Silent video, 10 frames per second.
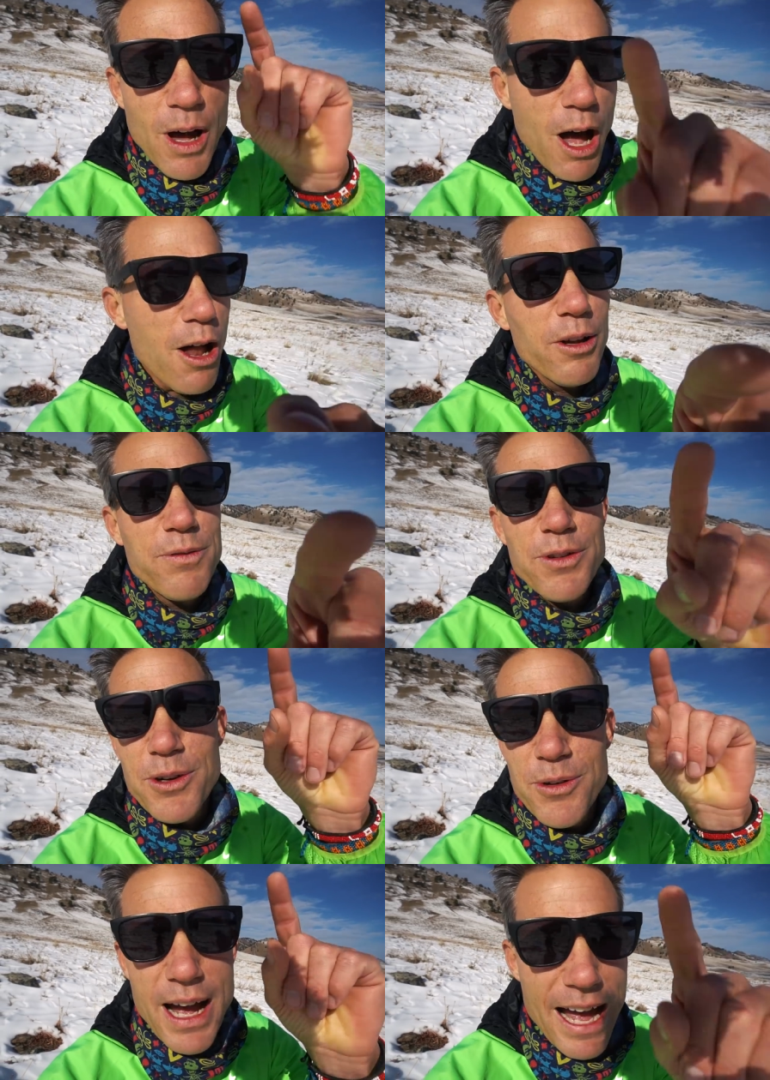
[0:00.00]
all of
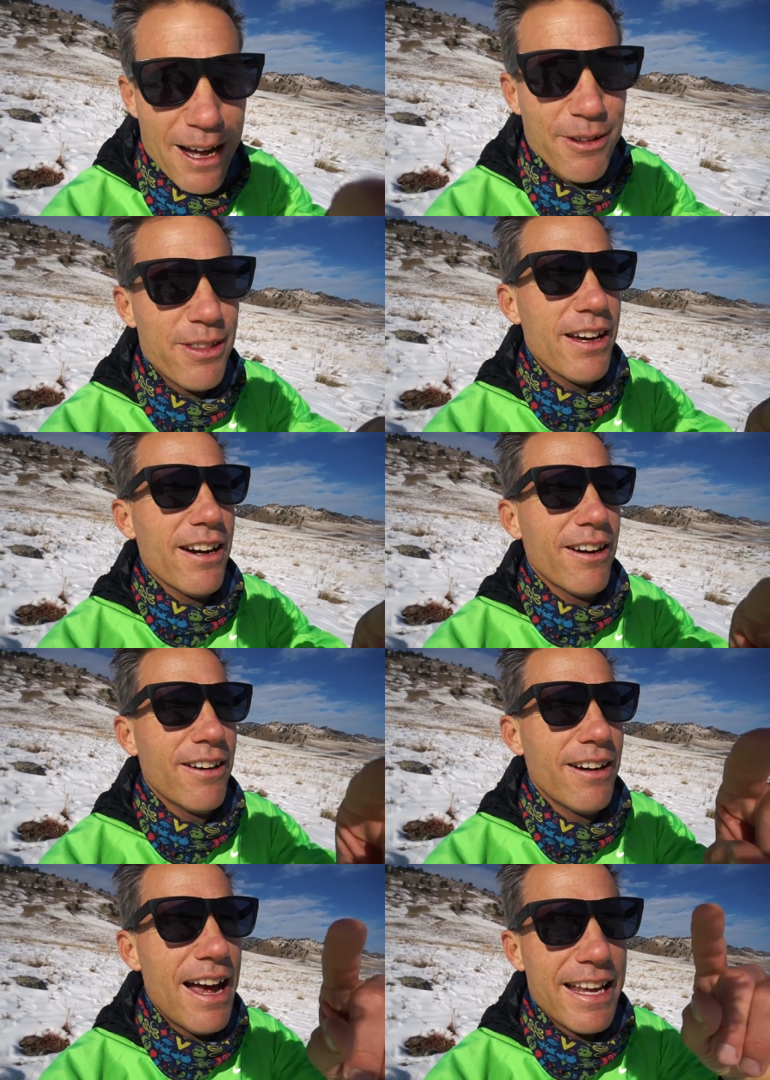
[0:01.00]
you out
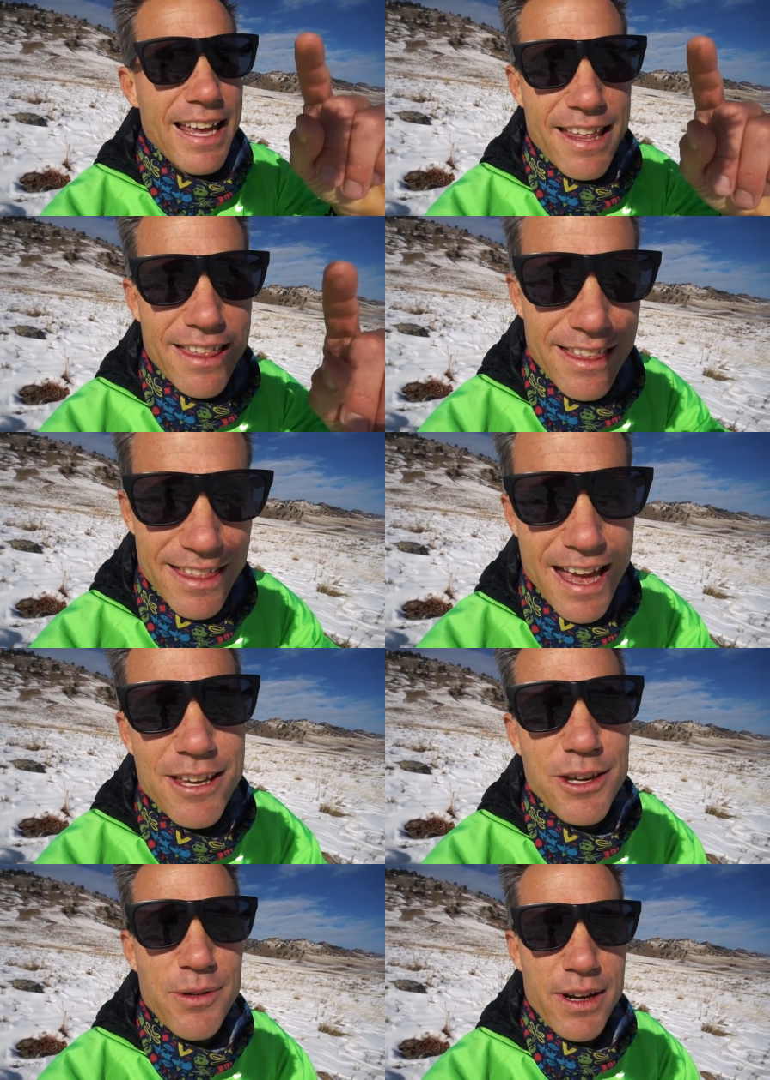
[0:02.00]
there. I can't
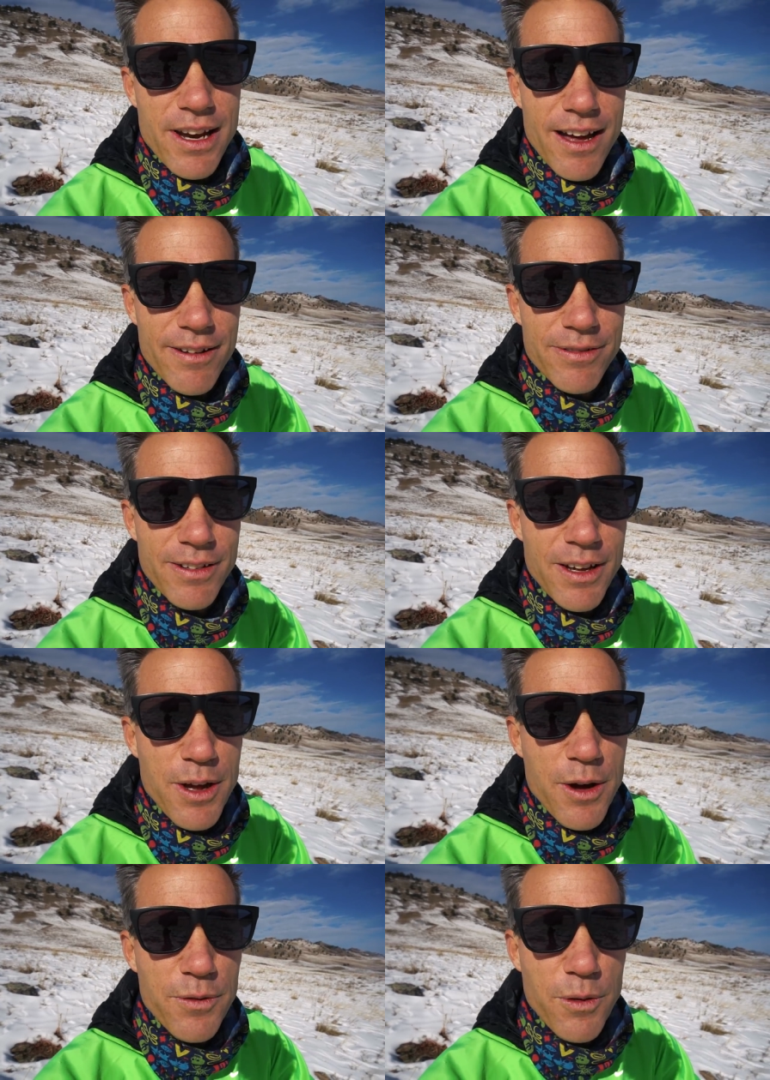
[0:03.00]
thank you enough
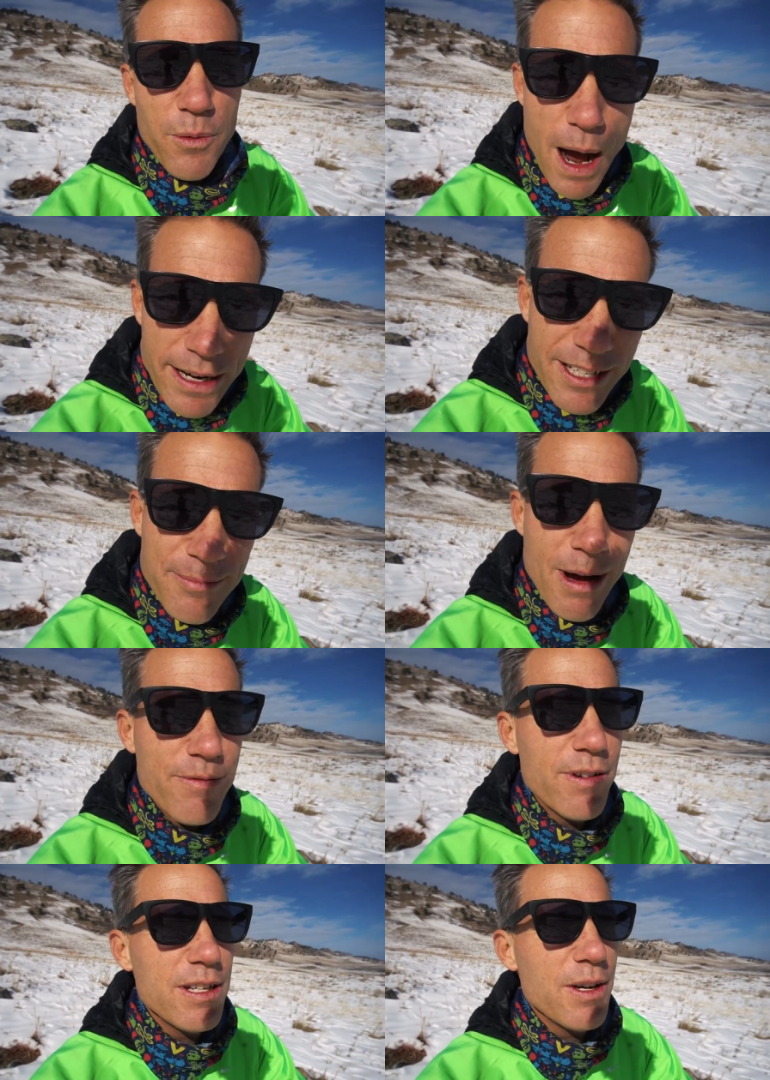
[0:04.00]
for watching my
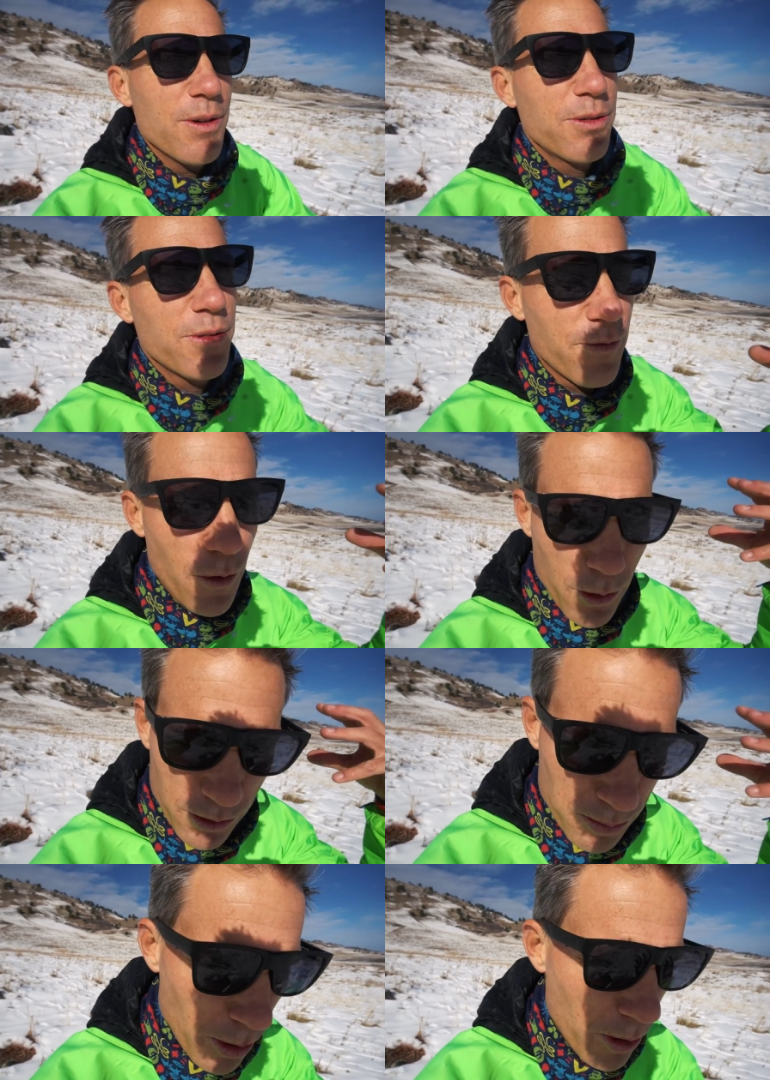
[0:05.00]
videos, for
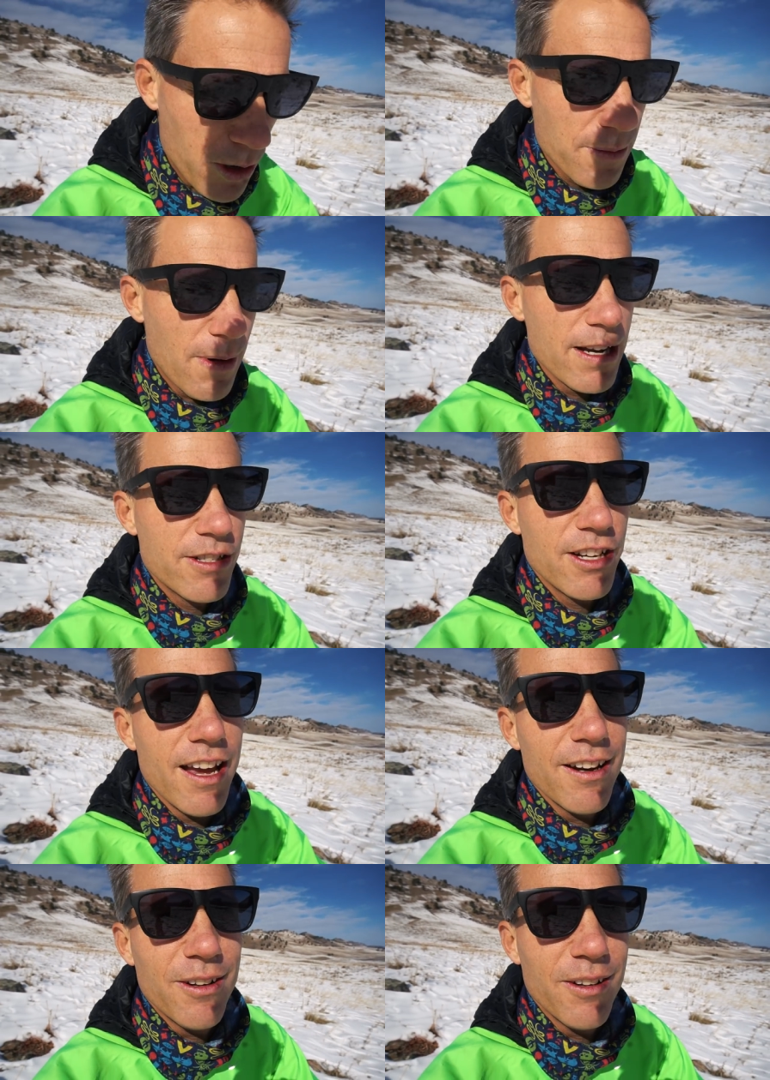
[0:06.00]
supporting my
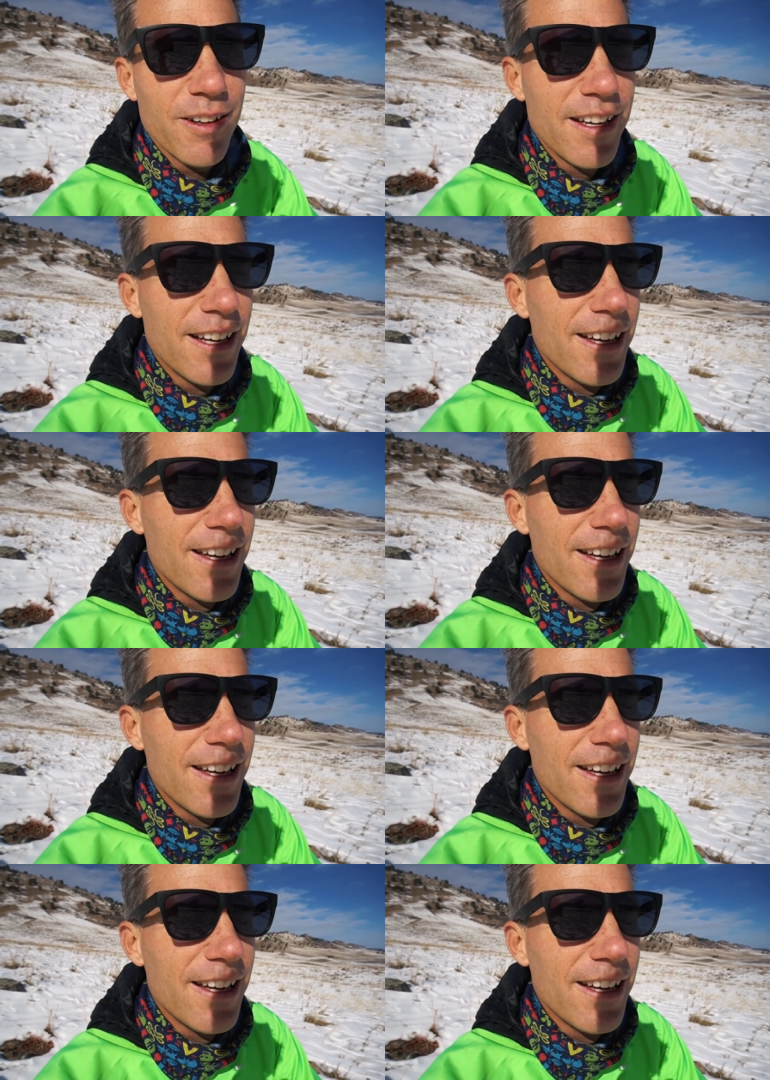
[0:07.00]
channel.